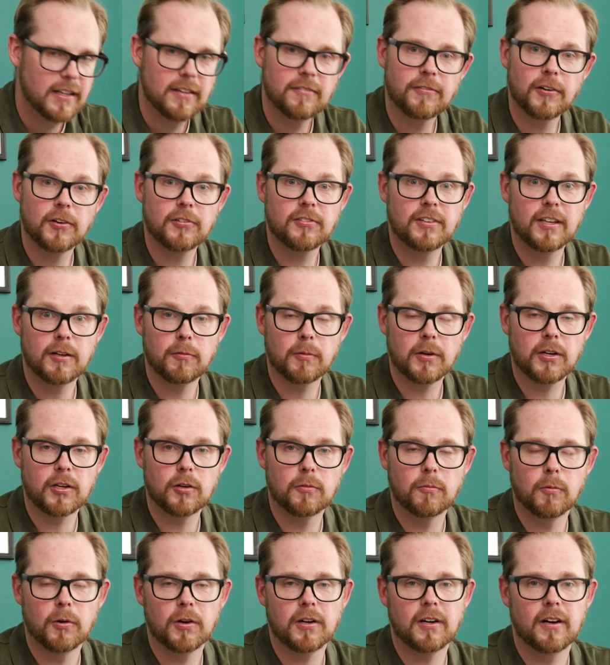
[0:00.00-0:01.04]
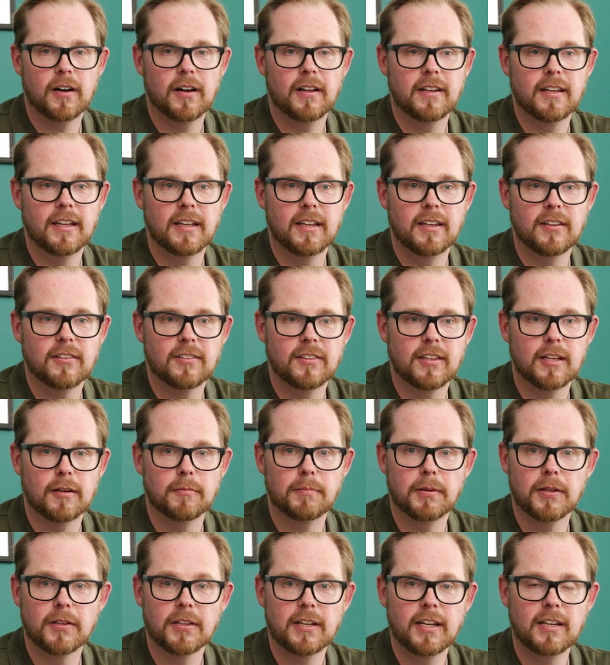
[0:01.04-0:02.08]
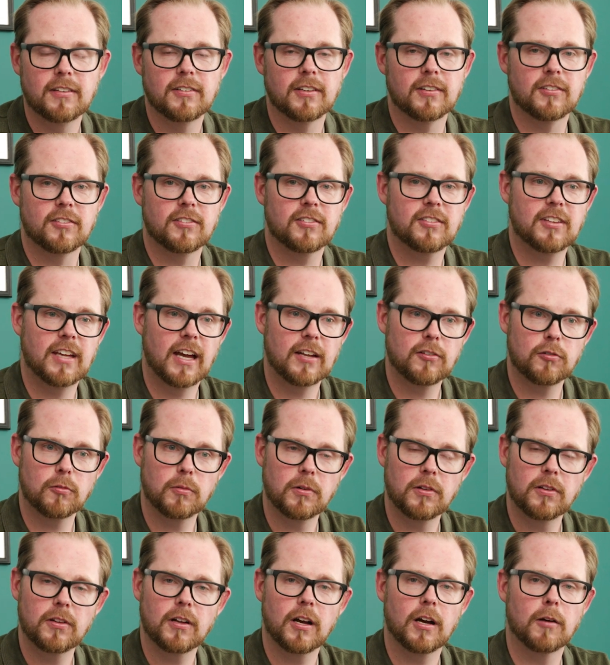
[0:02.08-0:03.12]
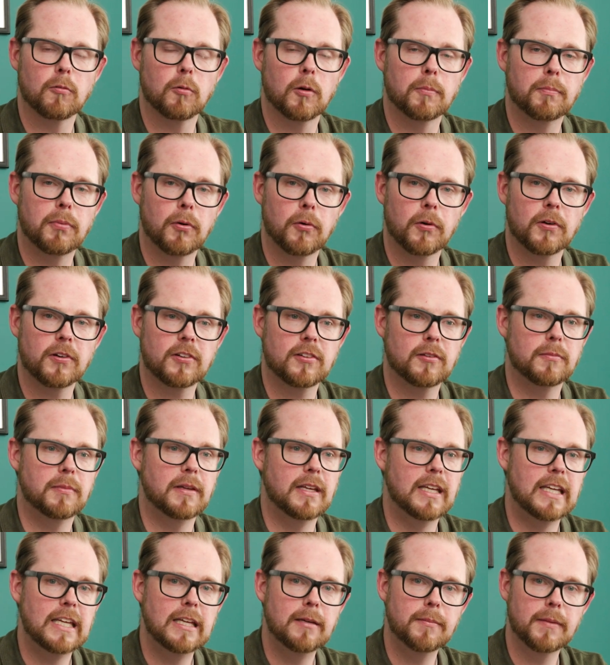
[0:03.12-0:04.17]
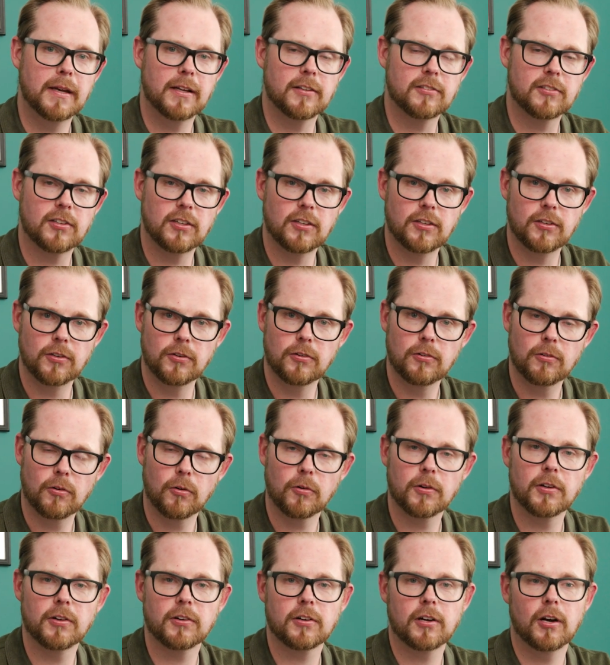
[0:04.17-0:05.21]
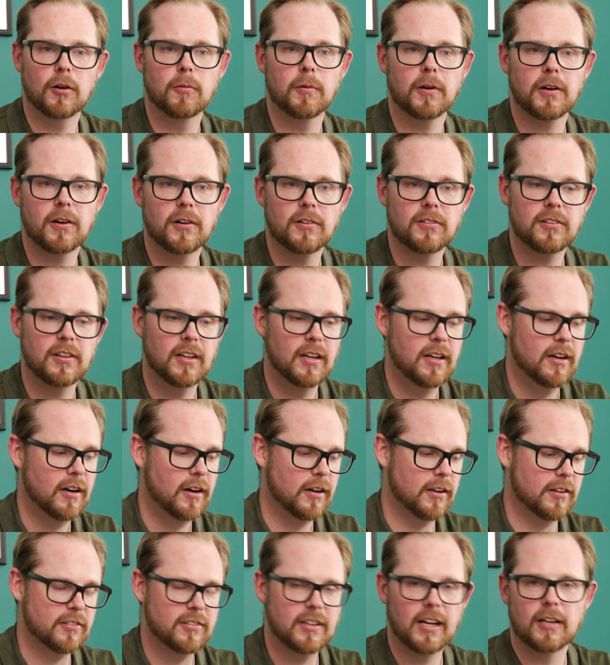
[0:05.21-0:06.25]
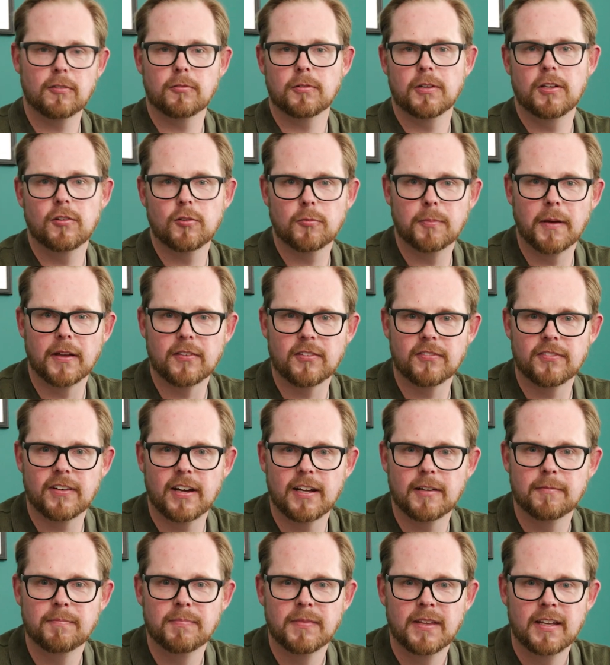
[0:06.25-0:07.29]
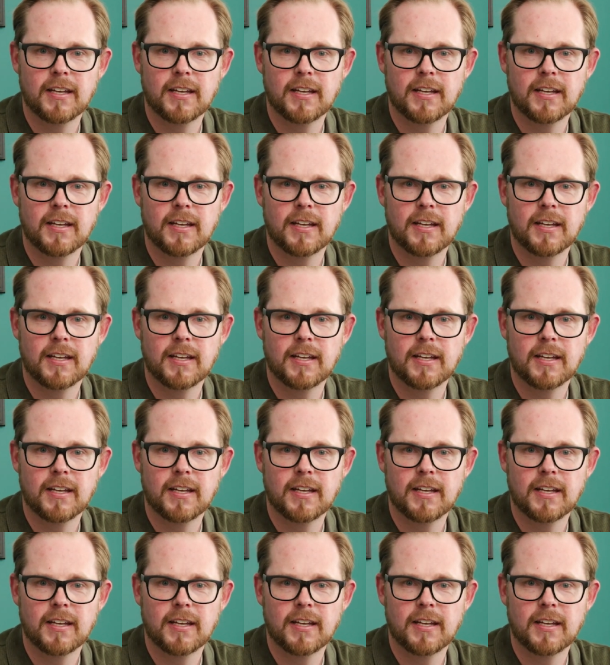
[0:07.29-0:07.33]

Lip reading: First thing we're going to work on is the ability to schedule a report to be emailed to you or your coworkers on a schedule you specify.